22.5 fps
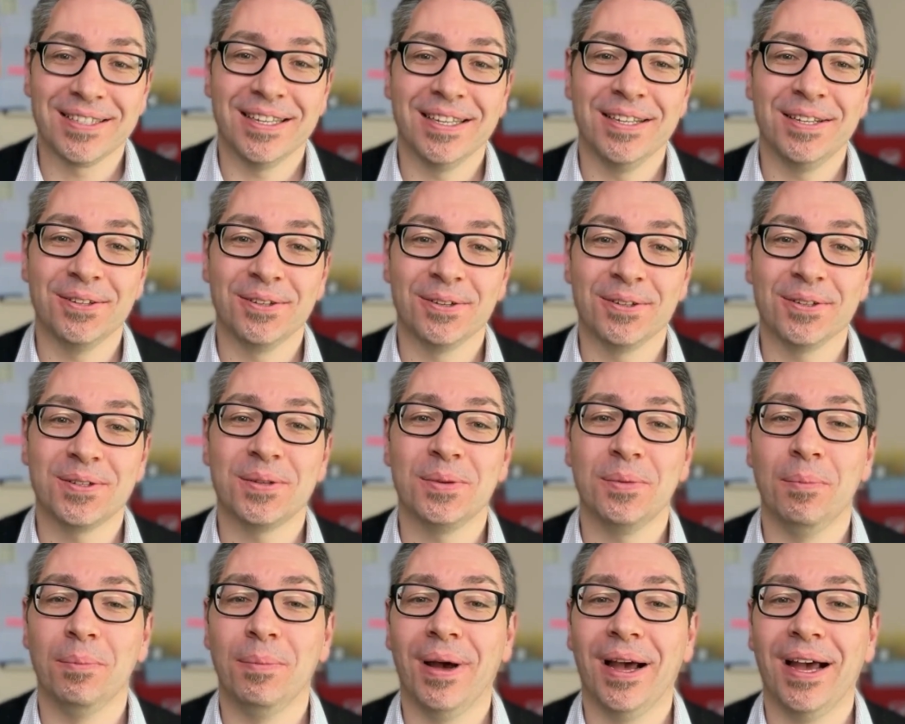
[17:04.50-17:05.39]
send us
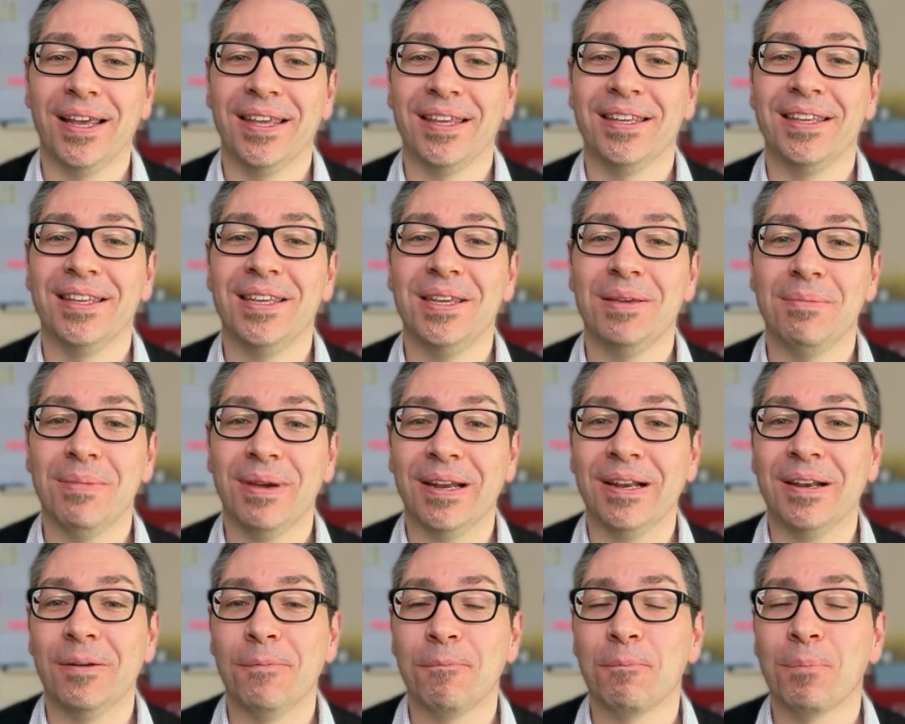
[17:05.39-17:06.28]
by
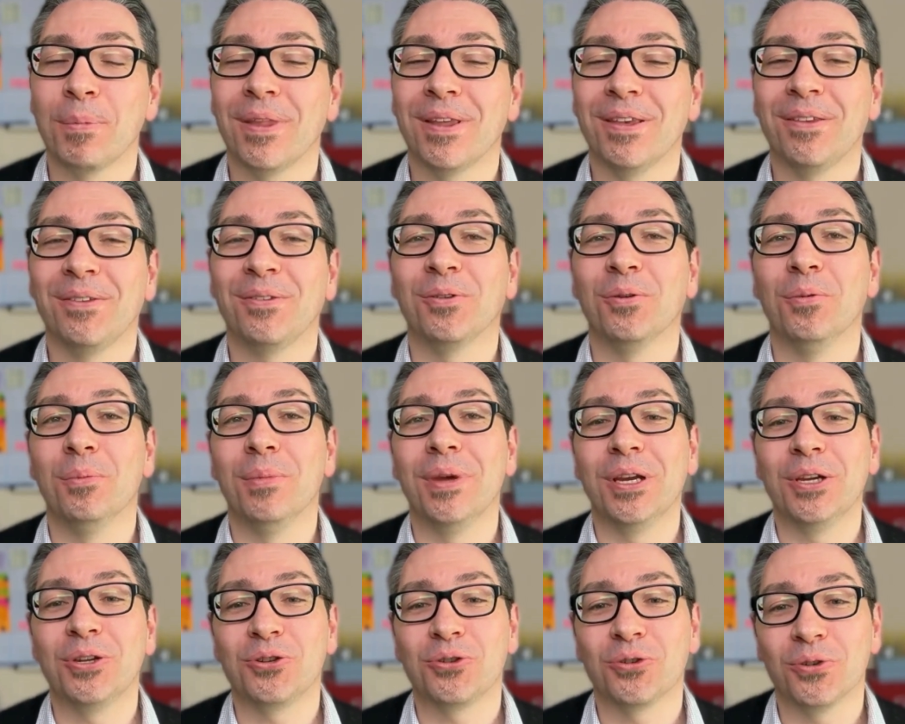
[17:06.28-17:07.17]
email. So
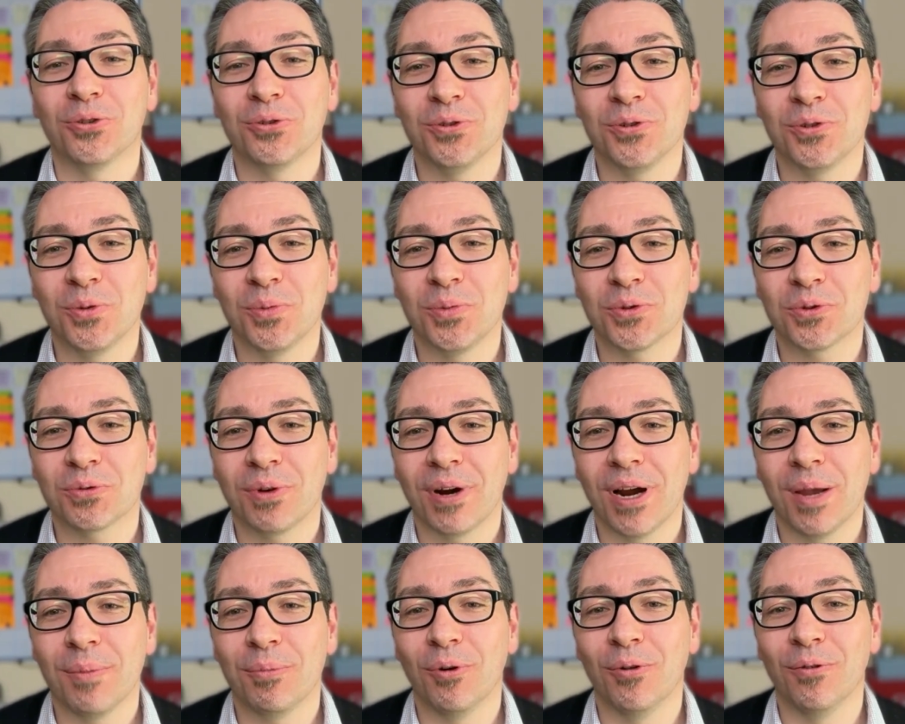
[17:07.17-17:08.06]
make sure to
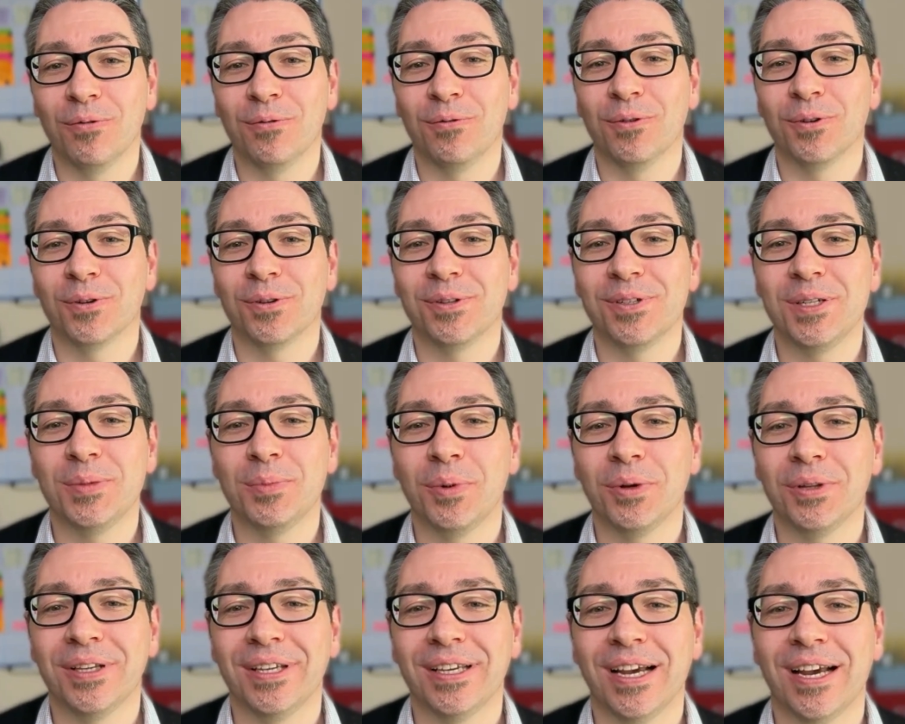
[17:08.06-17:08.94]
subscribe or follow this
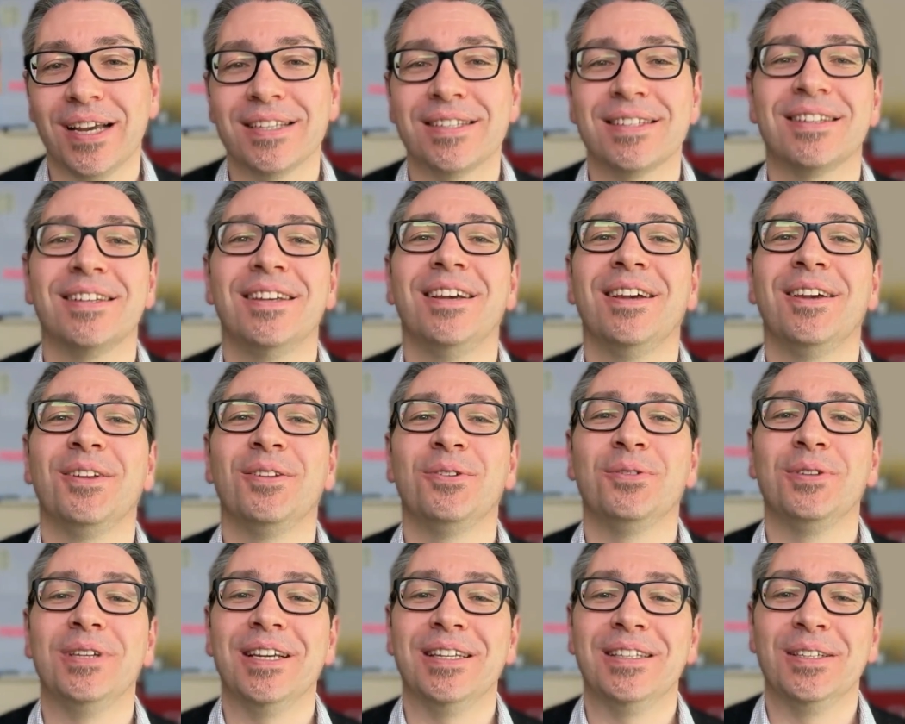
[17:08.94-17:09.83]
podcast
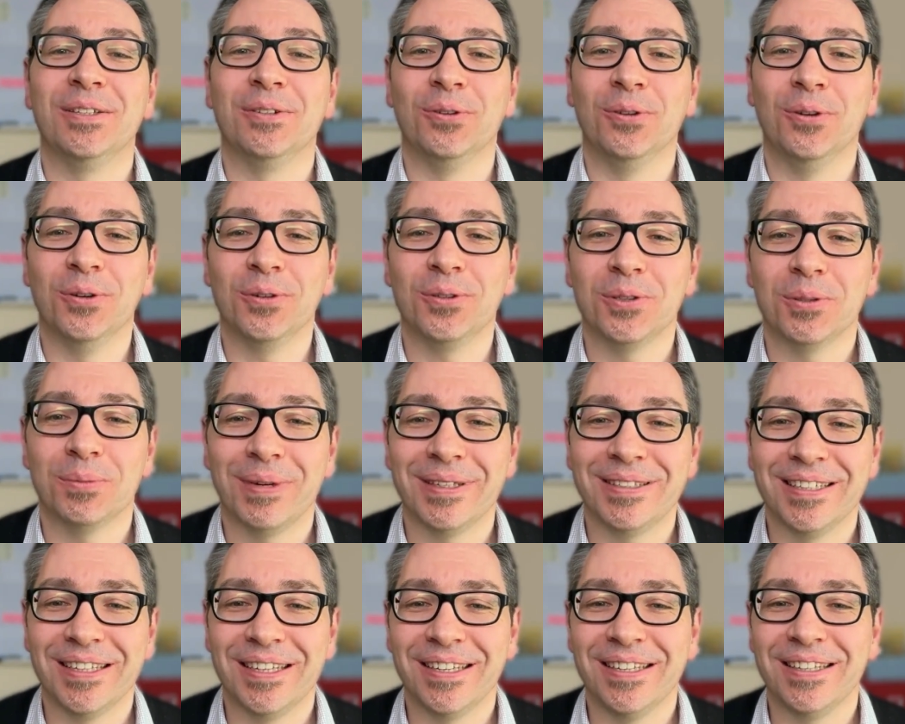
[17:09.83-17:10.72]
to get it
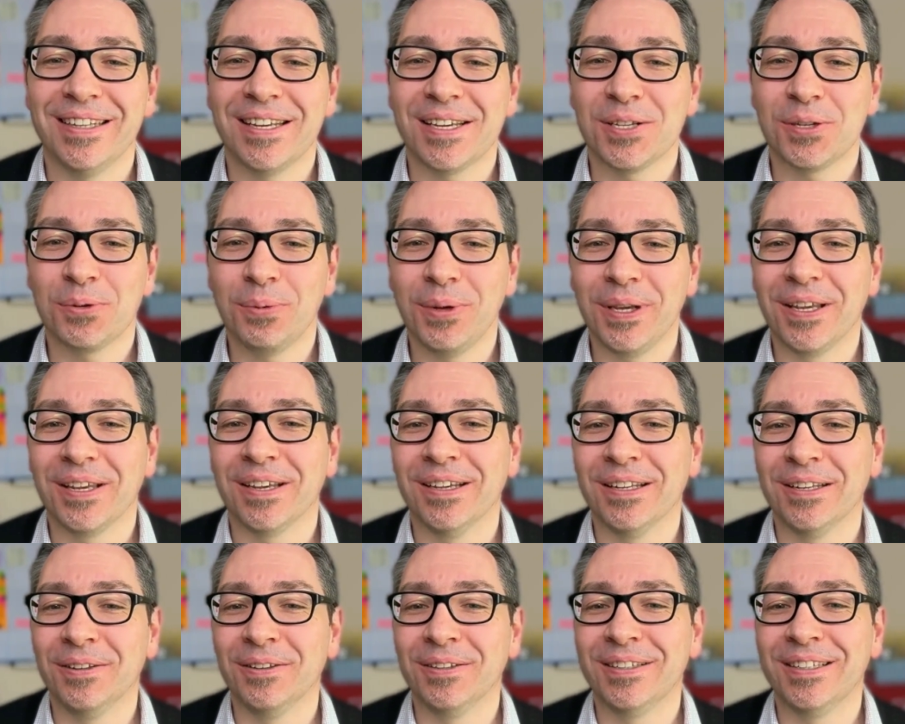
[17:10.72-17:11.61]
automatically next week.
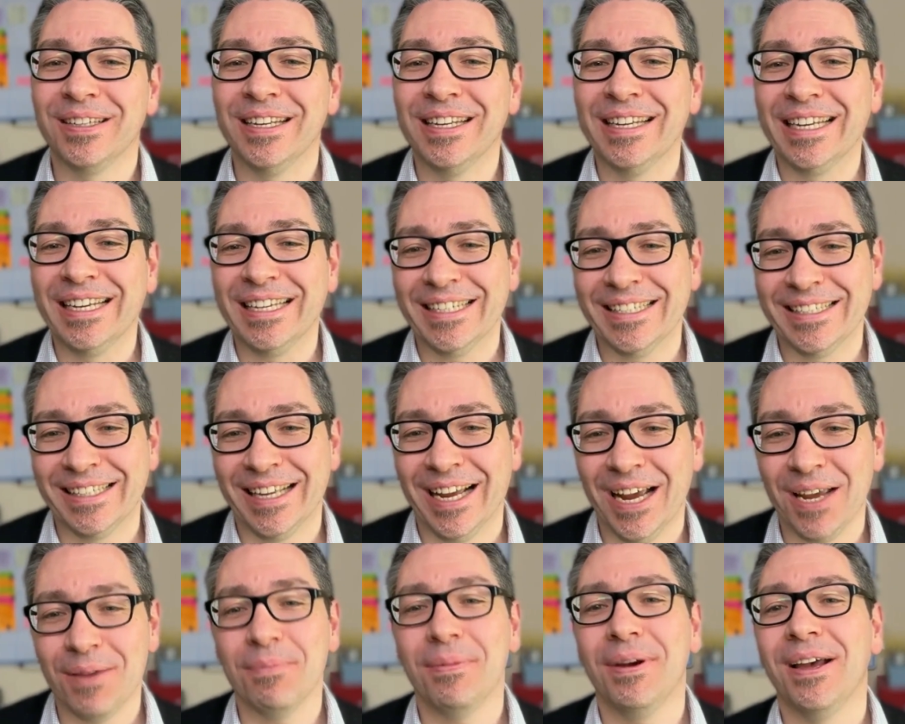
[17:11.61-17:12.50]
And until next
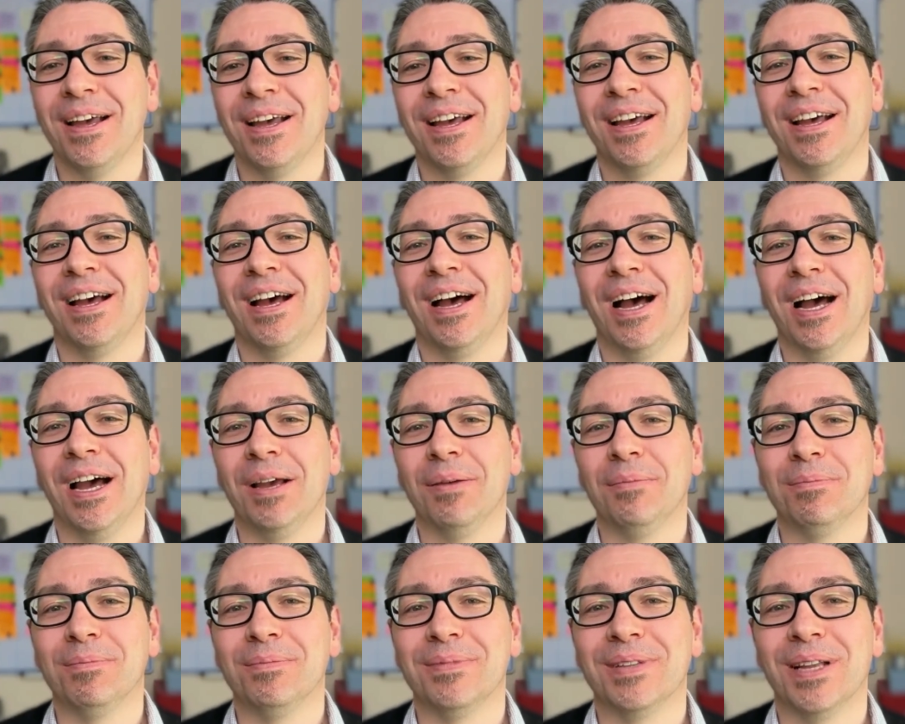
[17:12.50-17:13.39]
time,
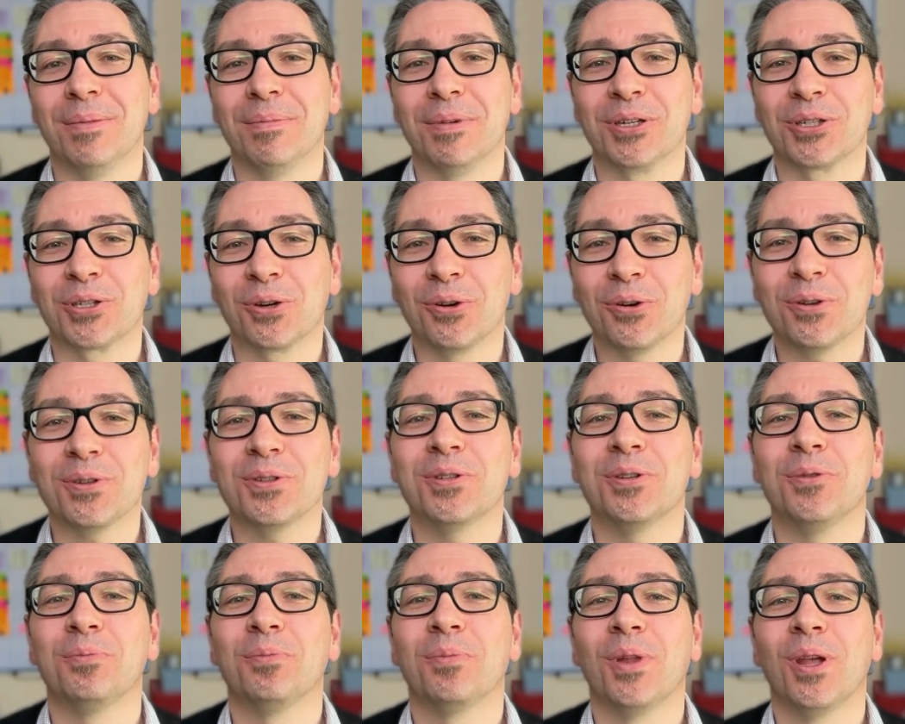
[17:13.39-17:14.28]
I'm Damien
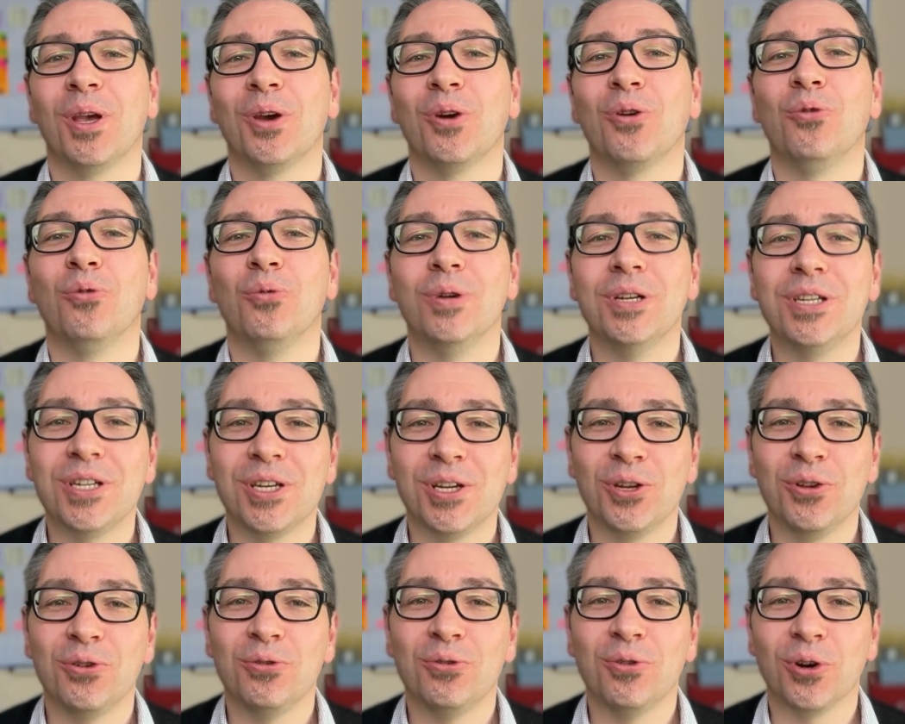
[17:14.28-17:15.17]
Schreurs,
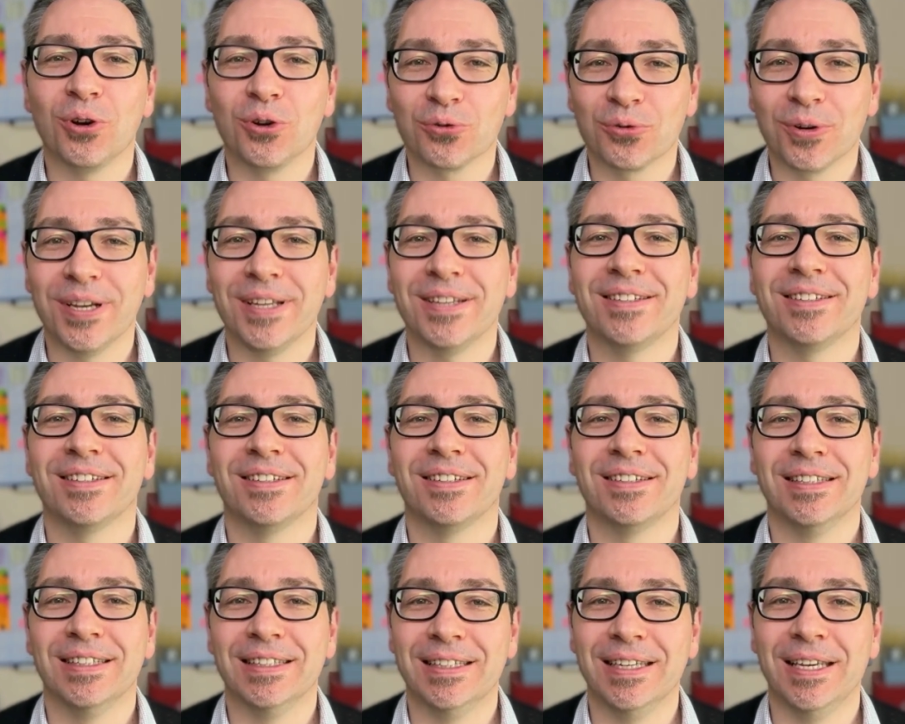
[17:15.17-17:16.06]
wishing you a great
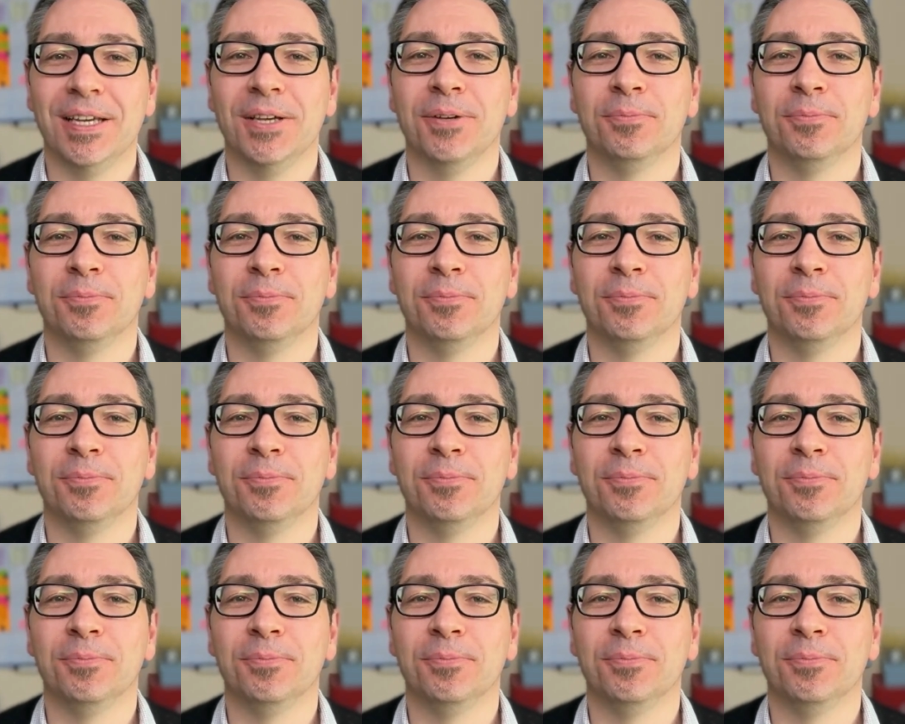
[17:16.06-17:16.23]
day.